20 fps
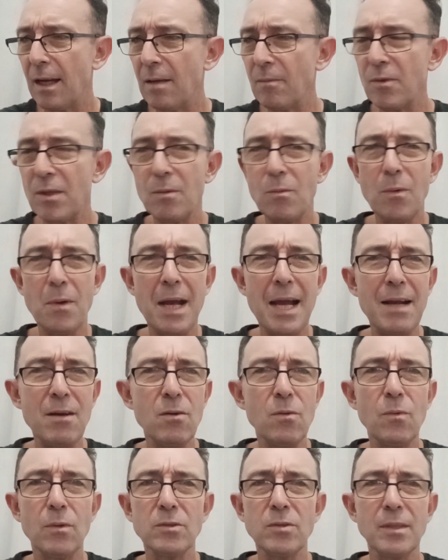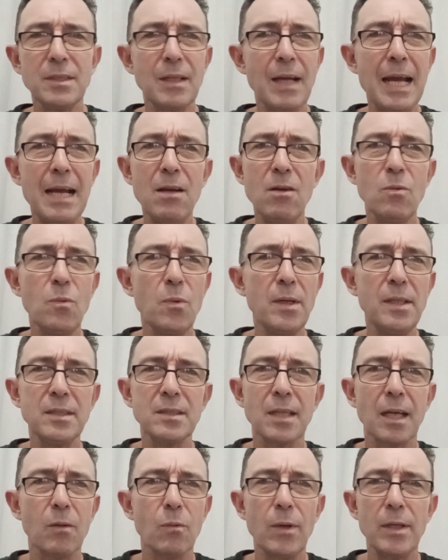And I'm thinking, well, how long? So I said, how long will
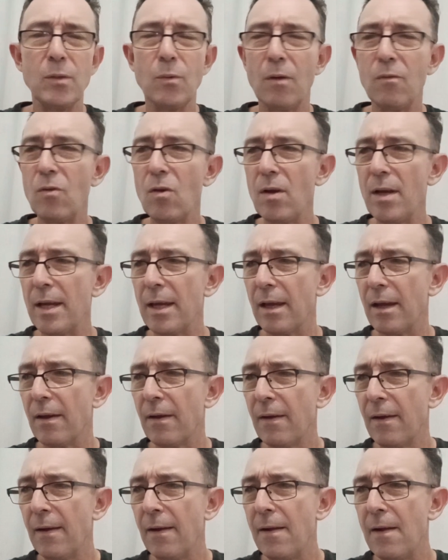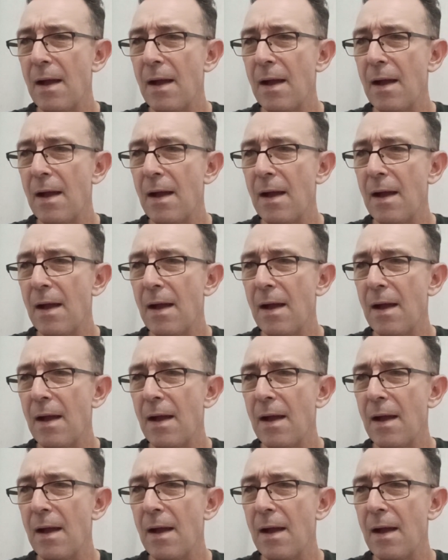this take? Where do I write it?